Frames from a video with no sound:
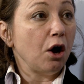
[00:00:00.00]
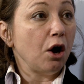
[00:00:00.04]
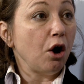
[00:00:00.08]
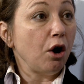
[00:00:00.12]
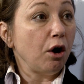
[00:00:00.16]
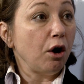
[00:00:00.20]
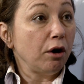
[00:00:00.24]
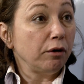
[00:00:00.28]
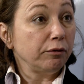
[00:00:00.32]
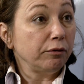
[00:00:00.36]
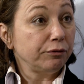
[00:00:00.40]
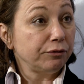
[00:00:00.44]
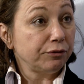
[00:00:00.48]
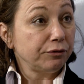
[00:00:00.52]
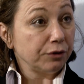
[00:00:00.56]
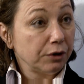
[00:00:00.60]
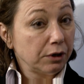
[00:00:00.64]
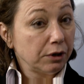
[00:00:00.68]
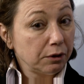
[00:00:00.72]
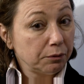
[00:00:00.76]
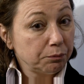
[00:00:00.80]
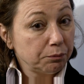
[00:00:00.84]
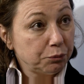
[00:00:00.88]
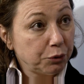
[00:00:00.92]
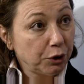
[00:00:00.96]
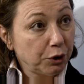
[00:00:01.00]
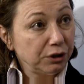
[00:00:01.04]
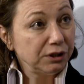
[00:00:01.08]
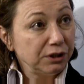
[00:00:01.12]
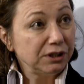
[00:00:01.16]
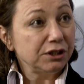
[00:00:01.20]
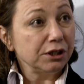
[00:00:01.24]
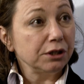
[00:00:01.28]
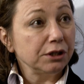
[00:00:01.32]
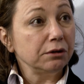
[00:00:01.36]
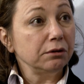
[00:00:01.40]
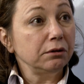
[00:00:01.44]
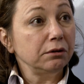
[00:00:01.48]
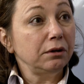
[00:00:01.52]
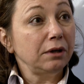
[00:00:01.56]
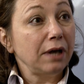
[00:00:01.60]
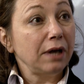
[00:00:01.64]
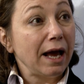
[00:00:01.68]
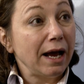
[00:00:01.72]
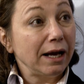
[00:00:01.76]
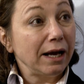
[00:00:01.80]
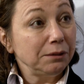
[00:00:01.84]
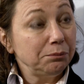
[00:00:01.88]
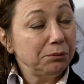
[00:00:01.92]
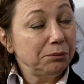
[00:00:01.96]
of political
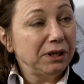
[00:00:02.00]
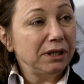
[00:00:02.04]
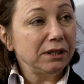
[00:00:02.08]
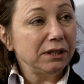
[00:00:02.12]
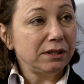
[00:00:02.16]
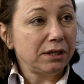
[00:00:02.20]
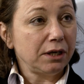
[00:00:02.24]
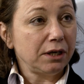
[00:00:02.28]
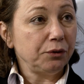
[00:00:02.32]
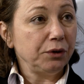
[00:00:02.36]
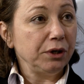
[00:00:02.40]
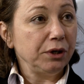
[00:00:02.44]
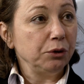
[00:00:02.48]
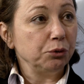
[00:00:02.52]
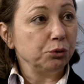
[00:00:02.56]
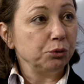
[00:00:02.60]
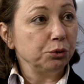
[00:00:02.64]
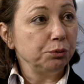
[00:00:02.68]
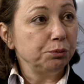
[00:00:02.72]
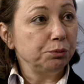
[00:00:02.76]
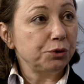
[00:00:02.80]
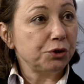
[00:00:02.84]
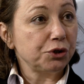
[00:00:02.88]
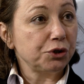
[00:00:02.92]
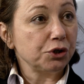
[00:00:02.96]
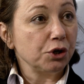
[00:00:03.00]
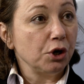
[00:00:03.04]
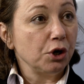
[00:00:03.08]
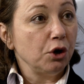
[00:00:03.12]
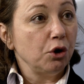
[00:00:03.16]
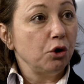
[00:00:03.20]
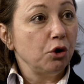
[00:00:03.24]
and military groups